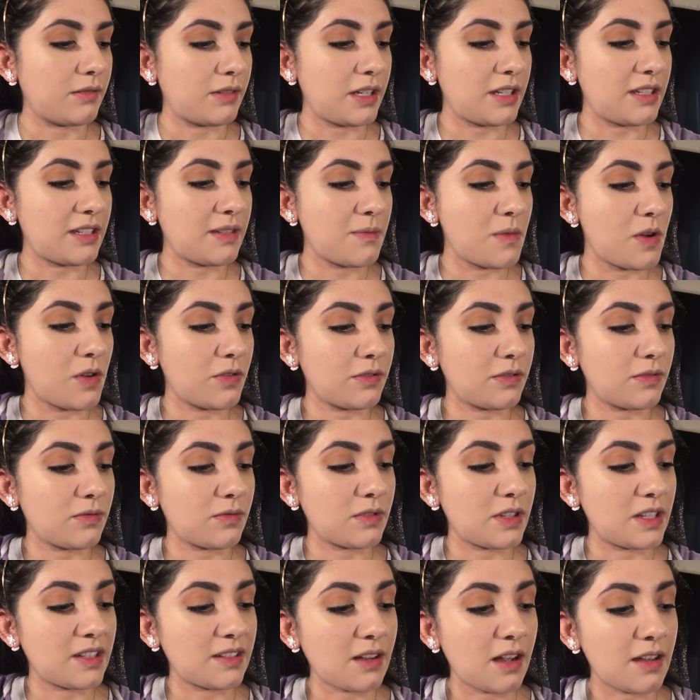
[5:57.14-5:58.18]
It smells
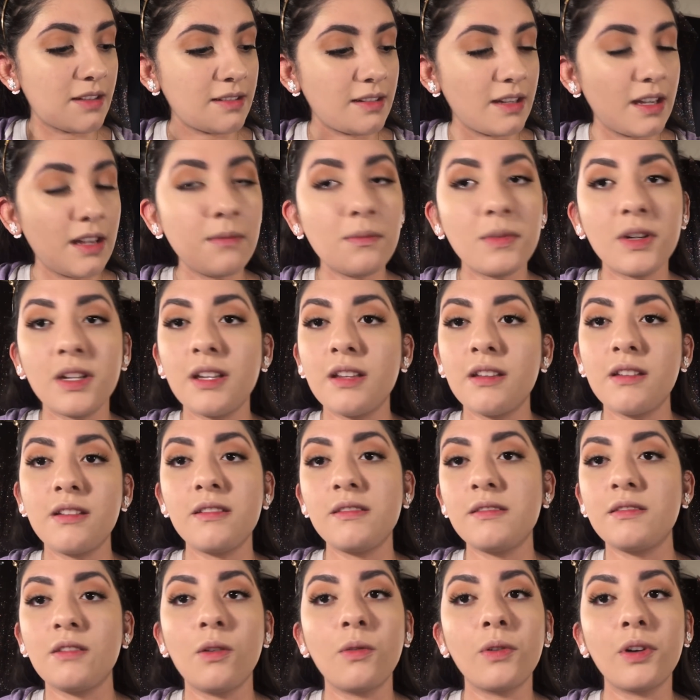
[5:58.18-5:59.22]
disgusting, but it
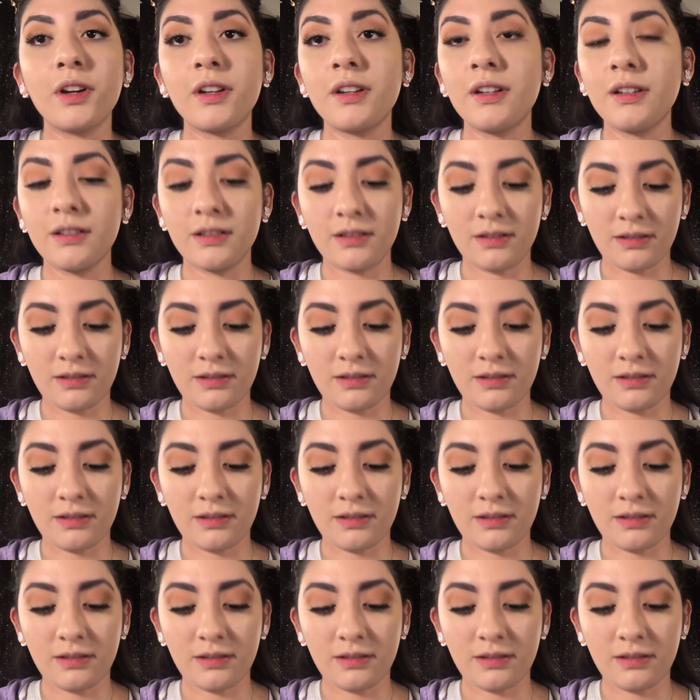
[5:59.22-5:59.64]
is so good.